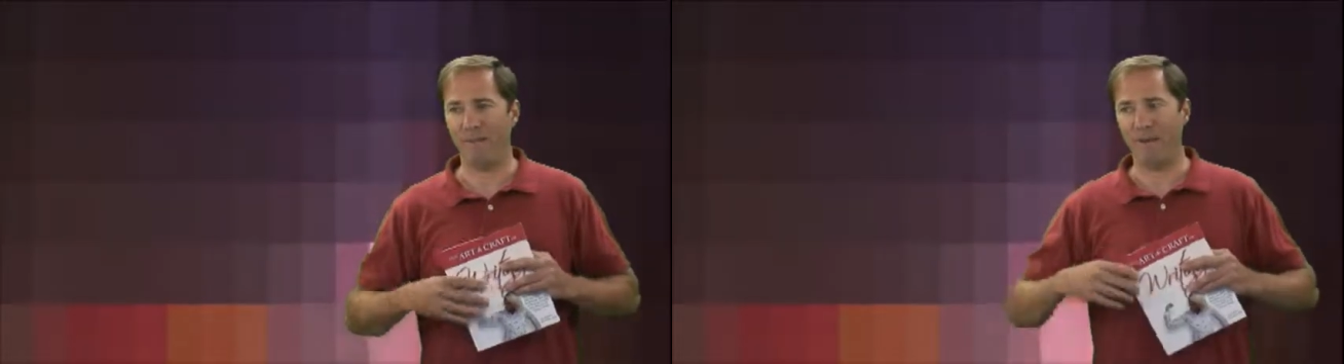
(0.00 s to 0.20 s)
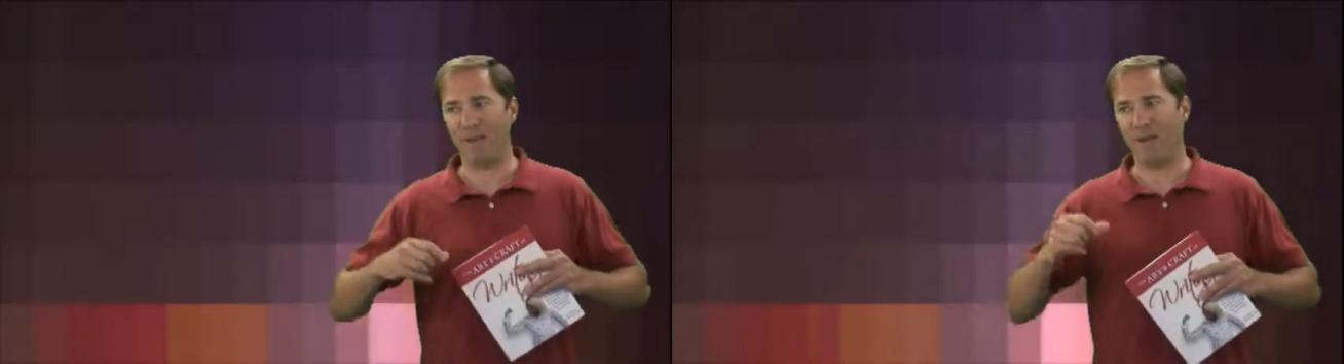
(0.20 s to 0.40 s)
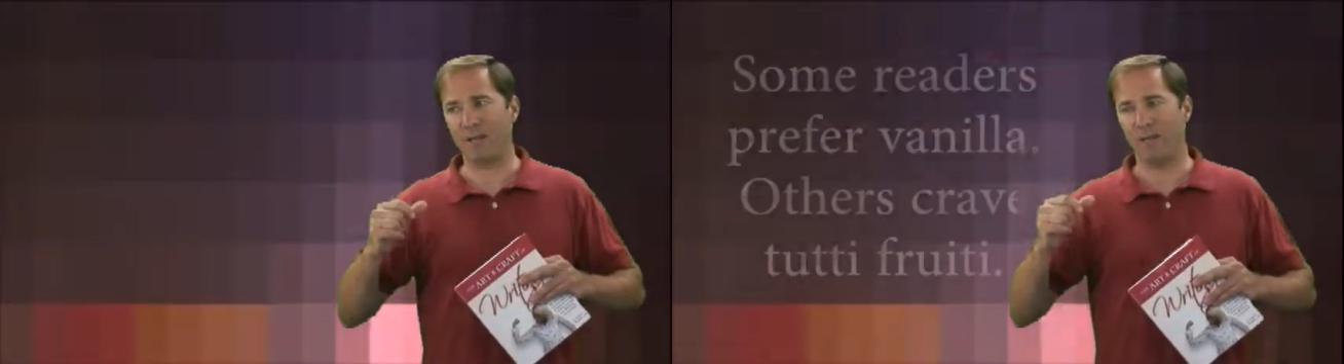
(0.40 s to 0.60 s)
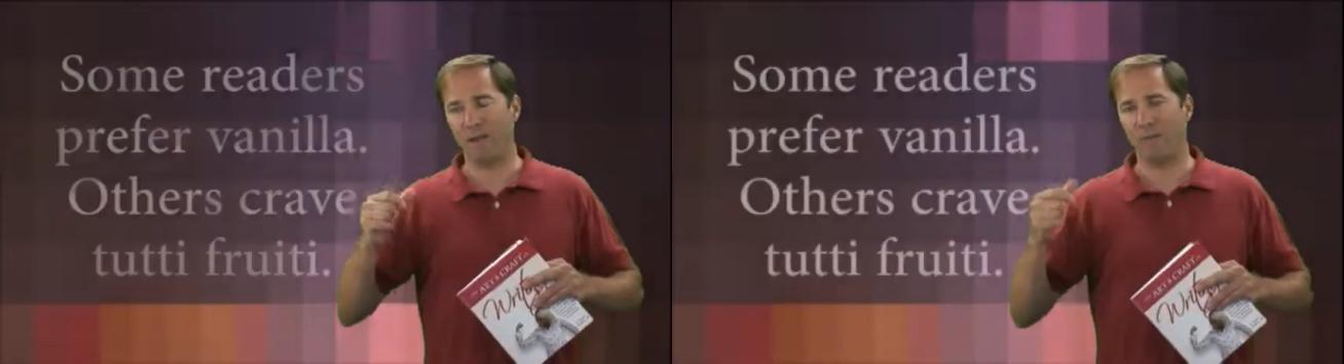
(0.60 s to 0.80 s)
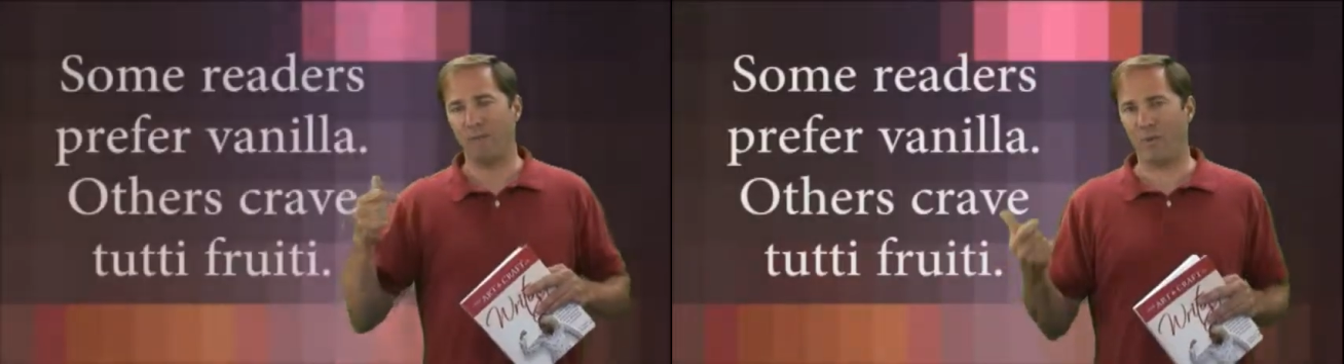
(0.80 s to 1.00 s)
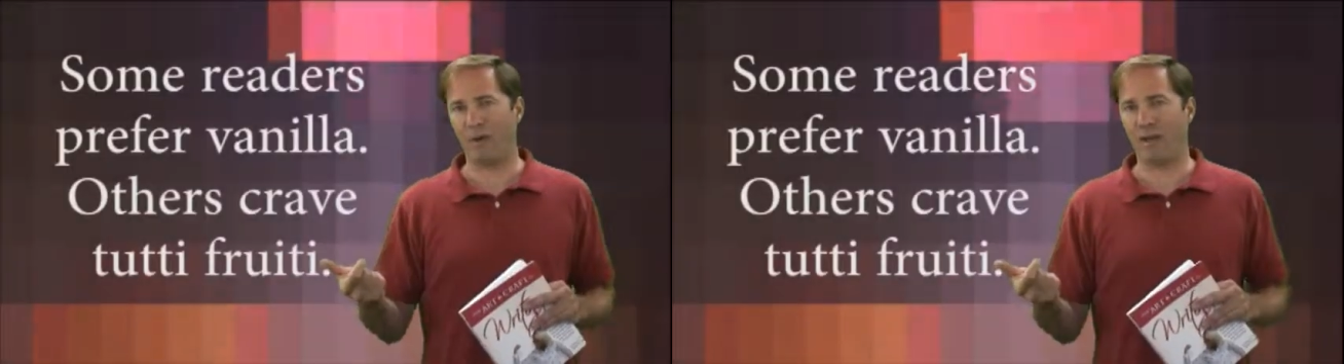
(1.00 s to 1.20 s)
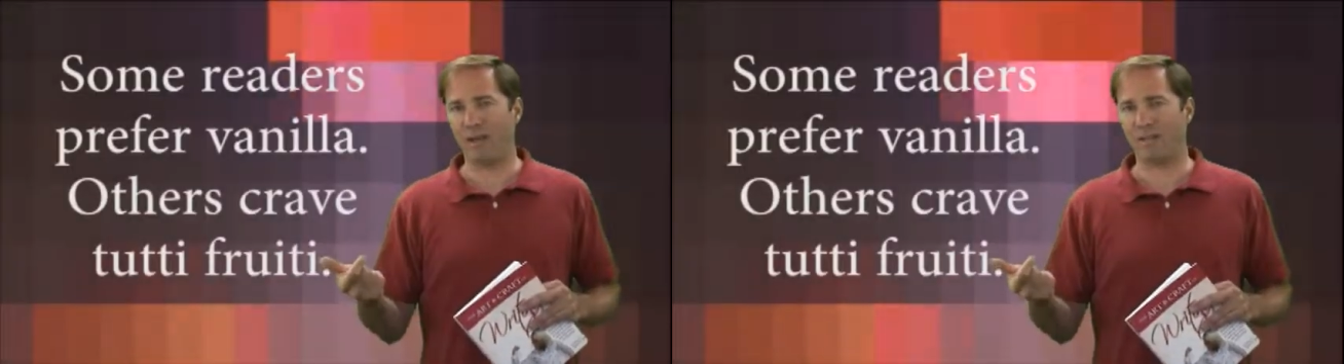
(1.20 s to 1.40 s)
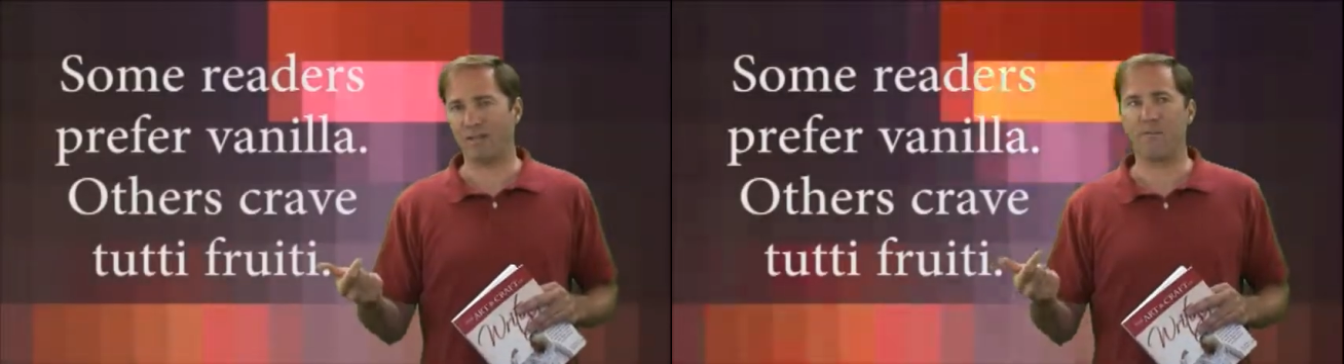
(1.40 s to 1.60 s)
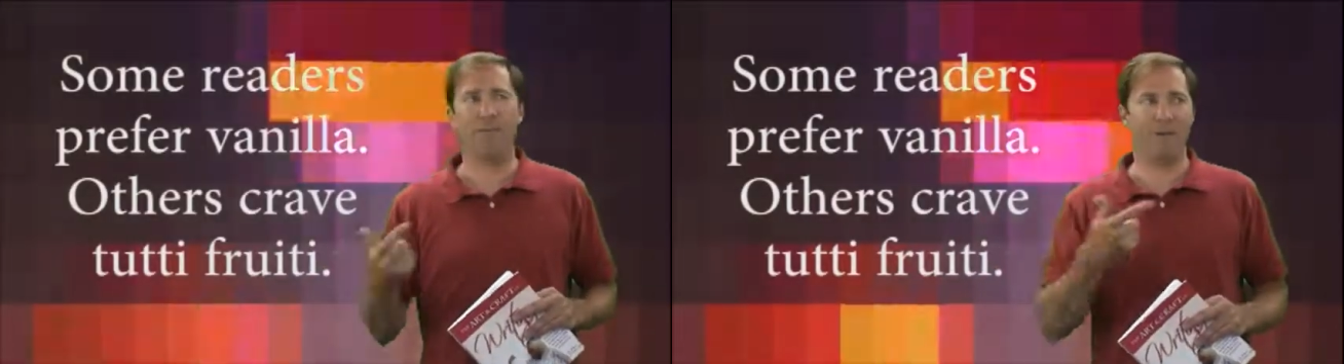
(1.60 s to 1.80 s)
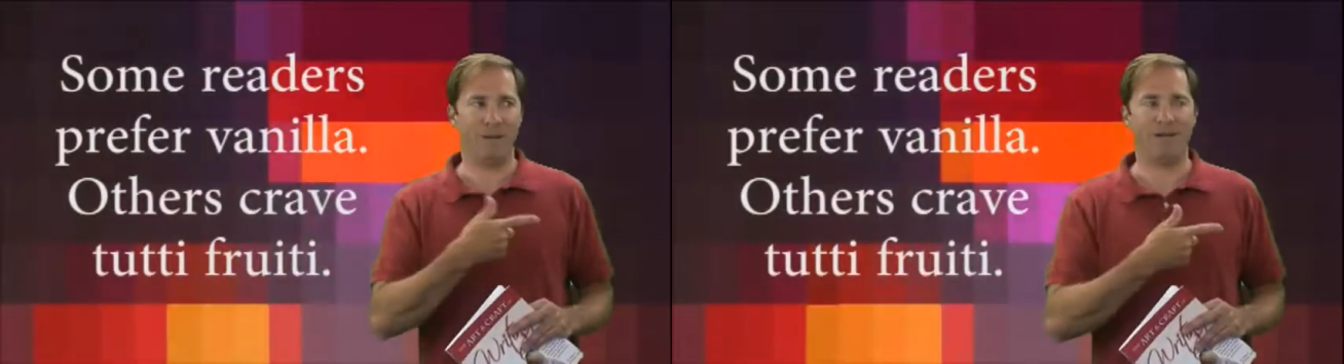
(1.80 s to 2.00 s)
pathos for one audience
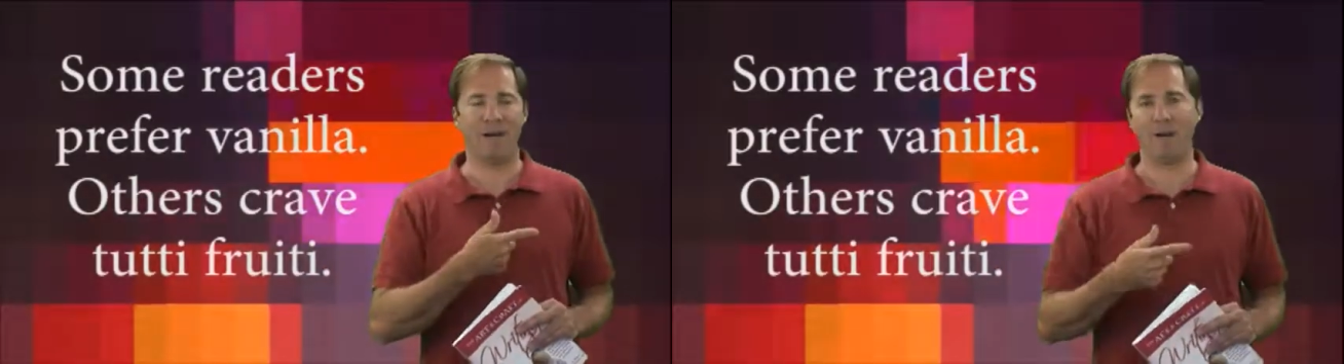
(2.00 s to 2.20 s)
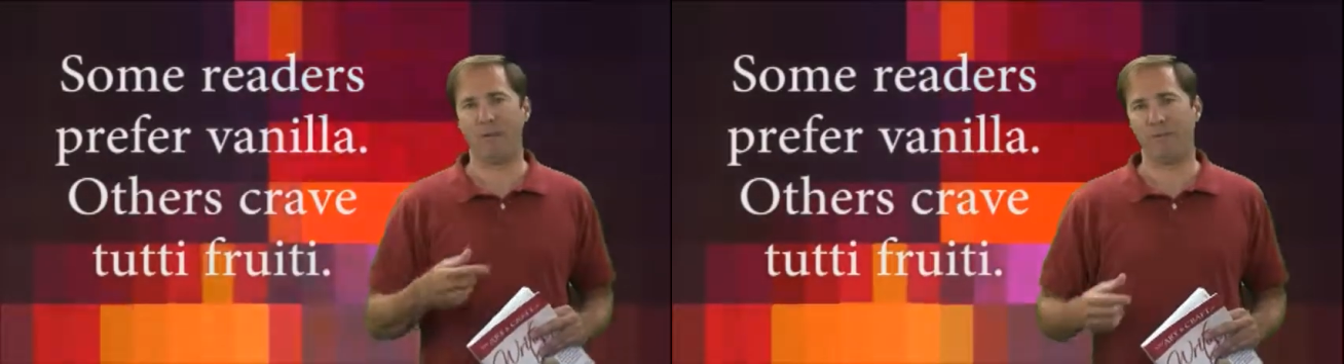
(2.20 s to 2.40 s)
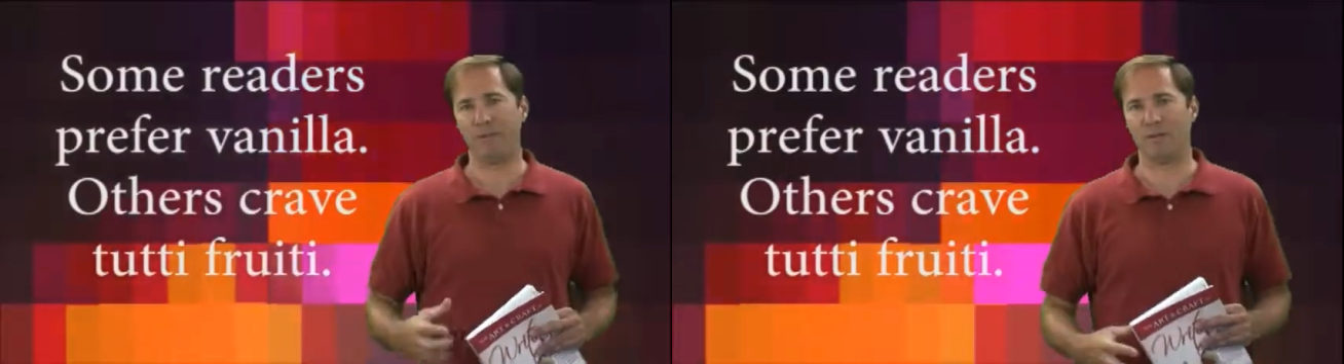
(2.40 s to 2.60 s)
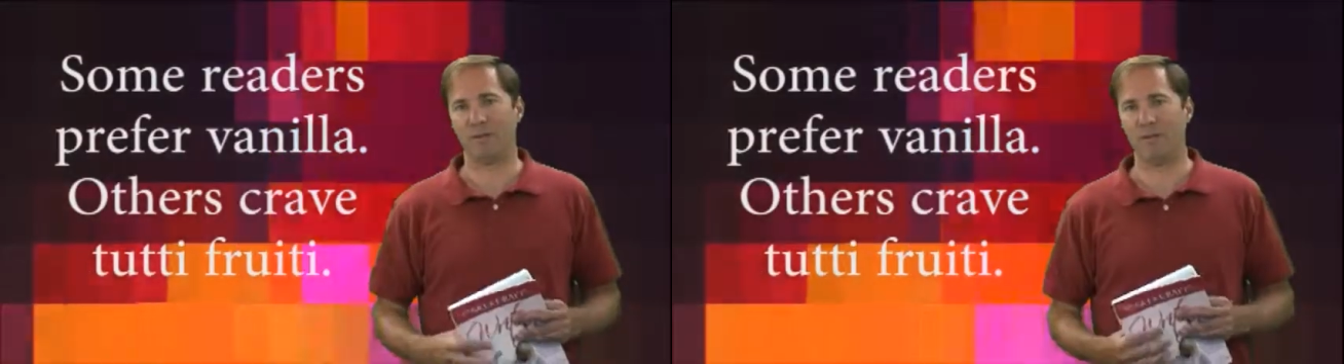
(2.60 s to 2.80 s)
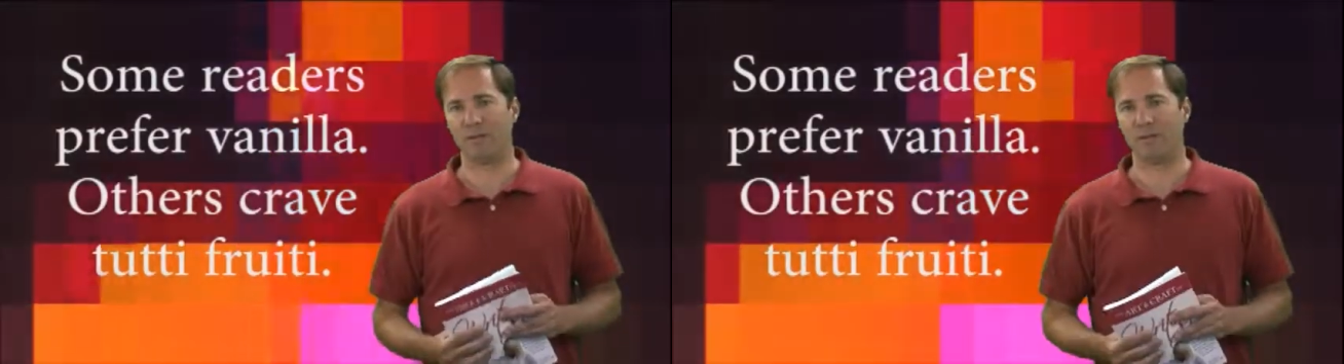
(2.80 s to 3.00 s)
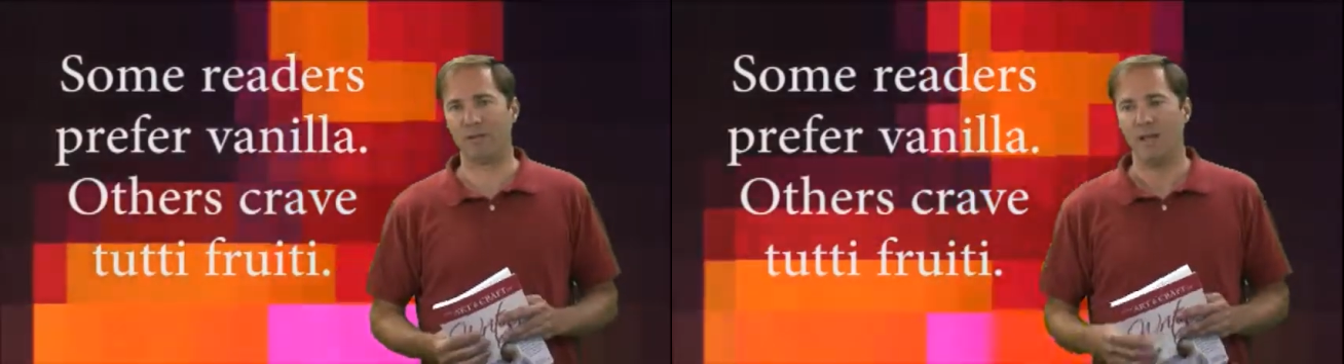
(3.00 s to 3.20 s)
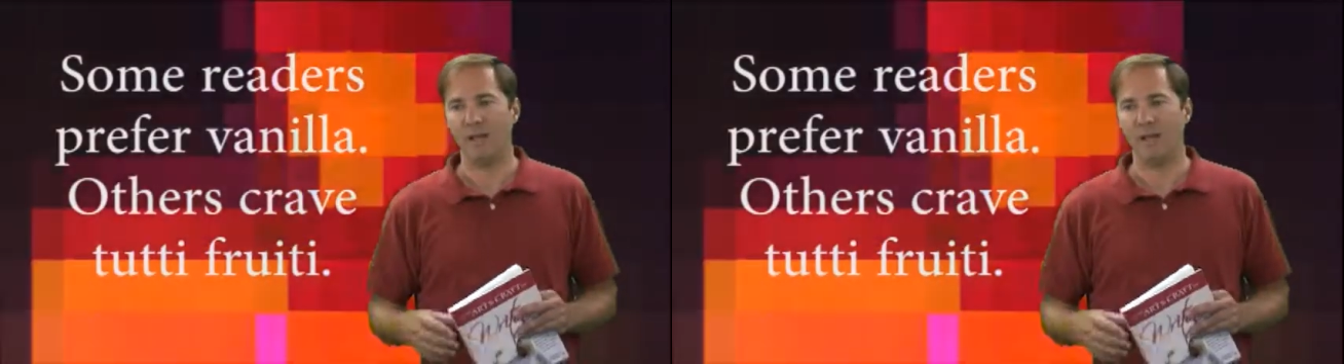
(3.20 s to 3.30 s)
might be terrible for someone else.